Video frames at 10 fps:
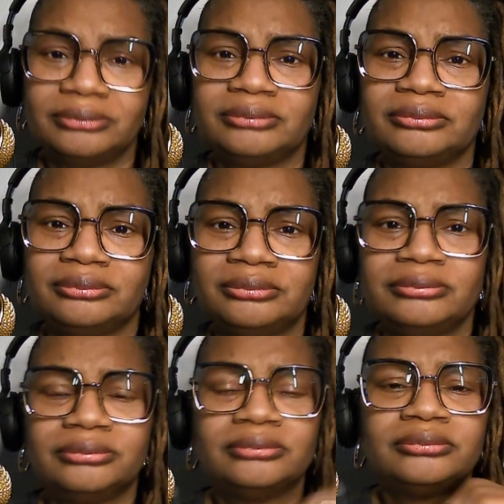
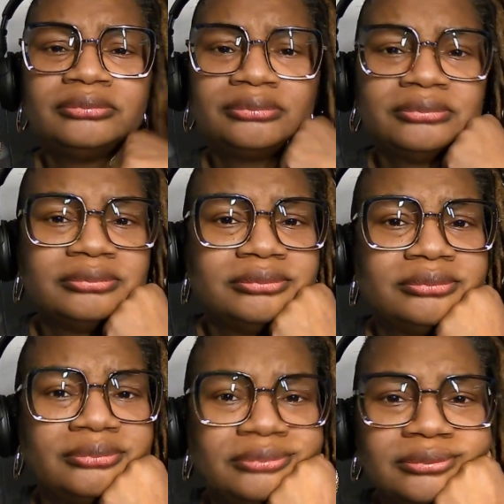
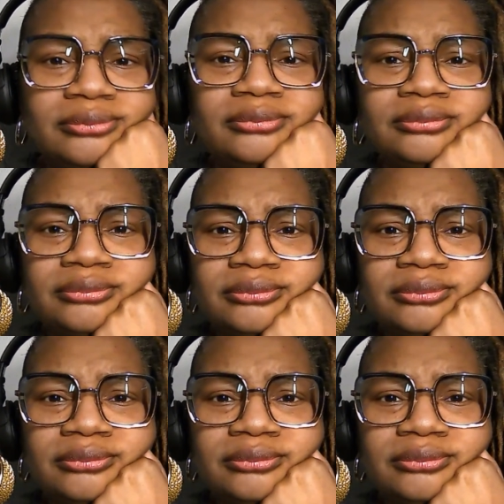This person isn't speaking.